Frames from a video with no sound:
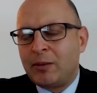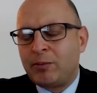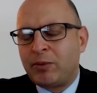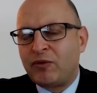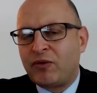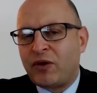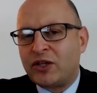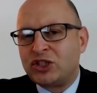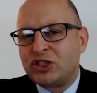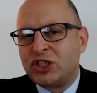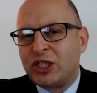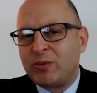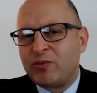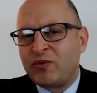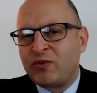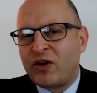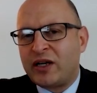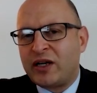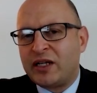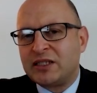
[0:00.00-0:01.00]
provide cheap
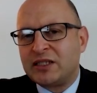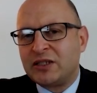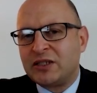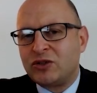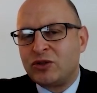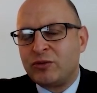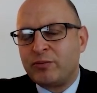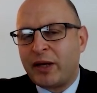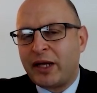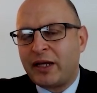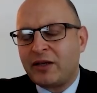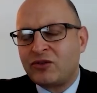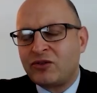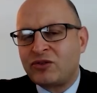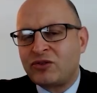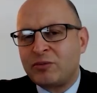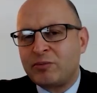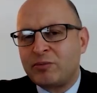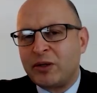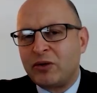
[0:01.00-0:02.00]
financing to
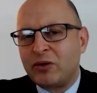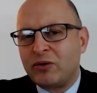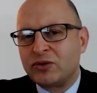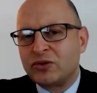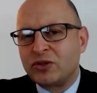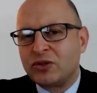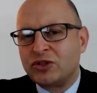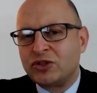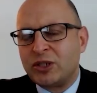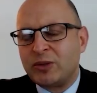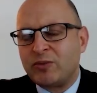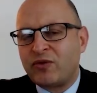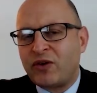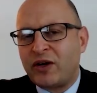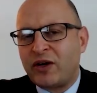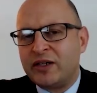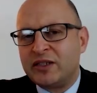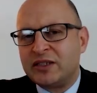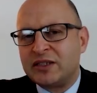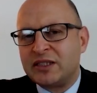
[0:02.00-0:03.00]
banks, but also cheap
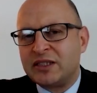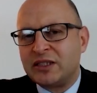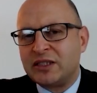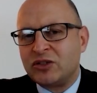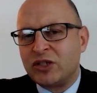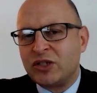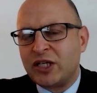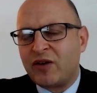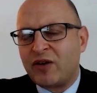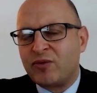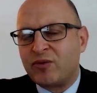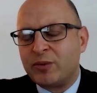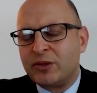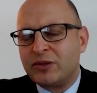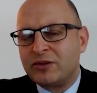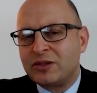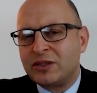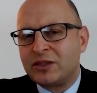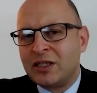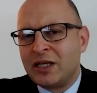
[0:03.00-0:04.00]
financing to
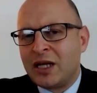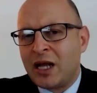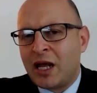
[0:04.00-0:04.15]
government.